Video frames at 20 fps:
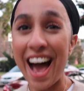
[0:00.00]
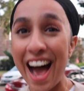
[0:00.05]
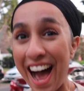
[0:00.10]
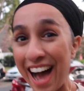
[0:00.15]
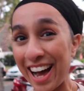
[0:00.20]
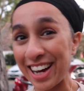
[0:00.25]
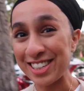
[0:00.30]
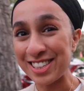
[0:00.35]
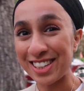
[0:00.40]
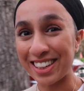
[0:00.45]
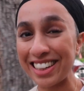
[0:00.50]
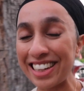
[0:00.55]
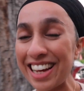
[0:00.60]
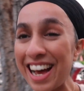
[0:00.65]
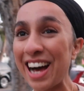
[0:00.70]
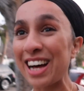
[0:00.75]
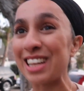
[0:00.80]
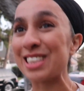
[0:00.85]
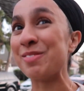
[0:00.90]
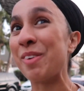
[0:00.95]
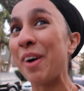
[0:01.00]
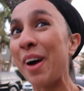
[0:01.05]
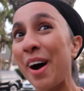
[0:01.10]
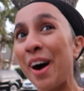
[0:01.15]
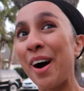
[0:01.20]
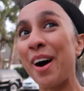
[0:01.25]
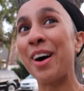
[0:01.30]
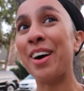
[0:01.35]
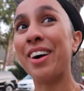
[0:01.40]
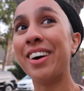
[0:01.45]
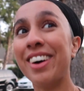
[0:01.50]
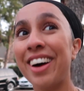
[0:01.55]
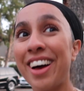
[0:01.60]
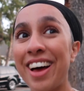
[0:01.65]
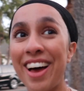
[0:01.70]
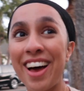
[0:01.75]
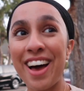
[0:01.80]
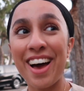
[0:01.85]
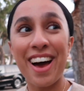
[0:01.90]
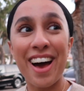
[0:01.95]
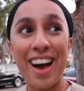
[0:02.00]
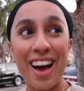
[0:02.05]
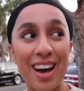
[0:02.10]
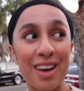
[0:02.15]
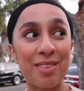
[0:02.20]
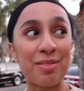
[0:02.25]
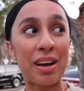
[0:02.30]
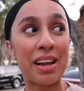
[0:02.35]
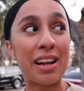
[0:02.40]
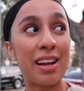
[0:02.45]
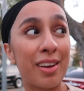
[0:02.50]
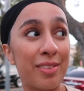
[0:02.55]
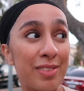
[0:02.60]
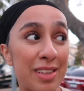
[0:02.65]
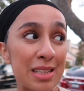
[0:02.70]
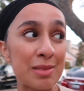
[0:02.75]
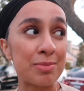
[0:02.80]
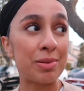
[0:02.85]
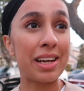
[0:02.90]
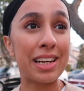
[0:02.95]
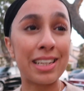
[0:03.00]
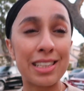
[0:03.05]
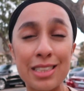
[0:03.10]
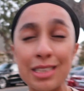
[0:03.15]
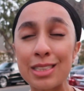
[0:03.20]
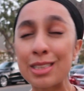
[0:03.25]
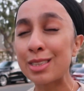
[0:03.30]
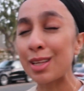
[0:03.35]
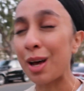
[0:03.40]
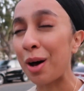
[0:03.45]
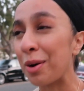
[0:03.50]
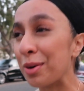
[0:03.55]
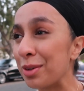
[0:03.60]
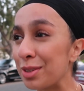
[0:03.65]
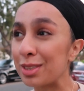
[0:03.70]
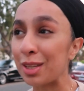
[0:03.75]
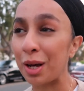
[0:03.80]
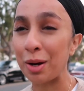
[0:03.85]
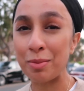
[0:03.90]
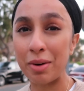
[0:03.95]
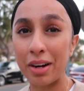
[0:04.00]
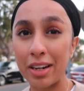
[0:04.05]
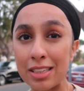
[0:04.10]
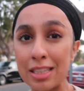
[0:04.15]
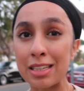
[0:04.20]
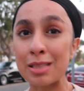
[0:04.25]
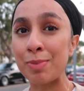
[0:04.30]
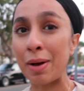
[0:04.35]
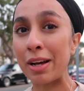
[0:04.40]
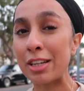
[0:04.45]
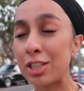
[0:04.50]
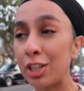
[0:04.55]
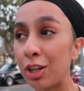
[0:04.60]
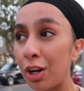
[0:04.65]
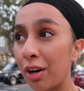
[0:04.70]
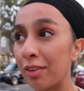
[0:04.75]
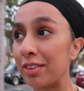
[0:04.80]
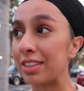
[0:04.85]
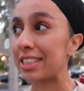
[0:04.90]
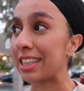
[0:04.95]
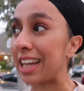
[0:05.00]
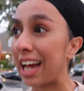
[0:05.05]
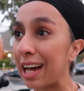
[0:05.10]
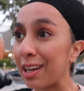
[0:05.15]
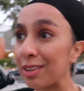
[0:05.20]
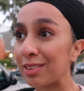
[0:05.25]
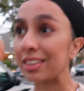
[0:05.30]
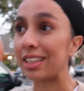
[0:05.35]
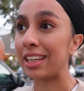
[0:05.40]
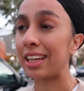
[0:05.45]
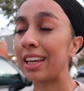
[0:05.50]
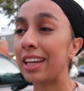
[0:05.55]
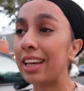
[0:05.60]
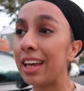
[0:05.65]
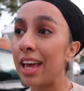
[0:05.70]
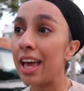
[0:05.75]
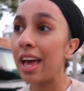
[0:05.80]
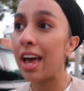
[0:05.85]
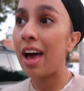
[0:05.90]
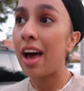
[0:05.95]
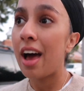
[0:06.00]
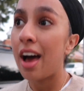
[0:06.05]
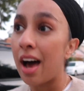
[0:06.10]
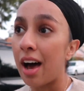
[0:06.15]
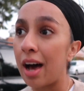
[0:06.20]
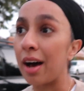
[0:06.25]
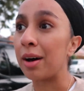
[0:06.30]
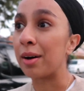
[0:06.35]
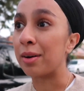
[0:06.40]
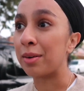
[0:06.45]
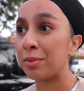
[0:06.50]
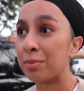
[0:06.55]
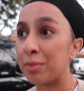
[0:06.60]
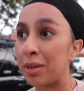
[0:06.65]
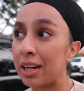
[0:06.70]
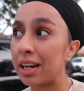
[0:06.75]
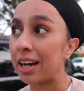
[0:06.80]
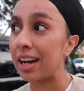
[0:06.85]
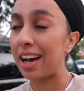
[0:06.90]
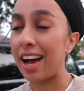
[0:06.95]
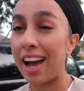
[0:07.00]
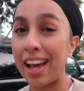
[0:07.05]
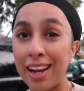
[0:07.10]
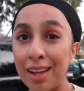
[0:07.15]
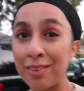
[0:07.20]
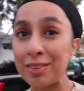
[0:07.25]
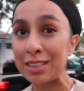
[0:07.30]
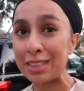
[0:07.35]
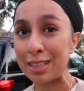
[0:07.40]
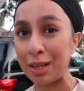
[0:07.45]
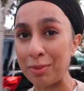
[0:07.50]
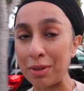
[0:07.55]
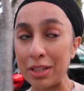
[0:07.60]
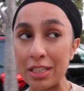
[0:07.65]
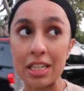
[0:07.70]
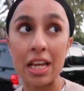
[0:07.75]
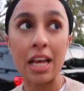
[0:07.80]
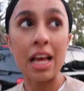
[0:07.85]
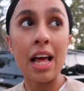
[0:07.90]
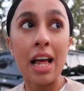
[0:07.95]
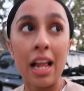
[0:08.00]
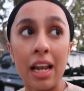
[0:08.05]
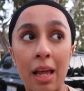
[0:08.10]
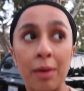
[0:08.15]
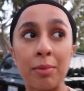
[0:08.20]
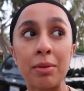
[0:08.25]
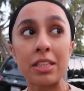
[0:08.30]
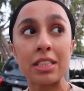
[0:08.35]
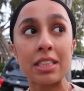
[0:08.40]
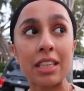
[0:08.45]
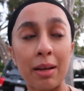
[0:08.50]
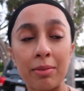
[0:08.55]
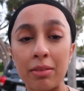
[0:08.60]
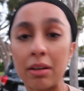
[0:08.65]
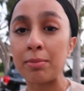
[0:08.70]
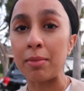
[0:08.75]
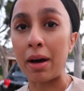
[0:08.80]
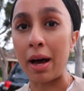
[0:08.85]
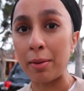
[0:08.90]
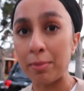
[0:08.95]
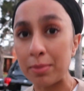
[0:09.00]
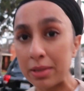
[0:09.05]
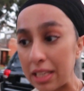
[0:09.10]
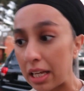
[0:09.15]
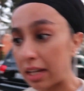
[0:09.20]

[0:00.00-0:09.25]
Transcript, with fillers: actually has my heart. Um, I love this place so, so much, especially Orange County. Um, I love it so much. Let me just get my maps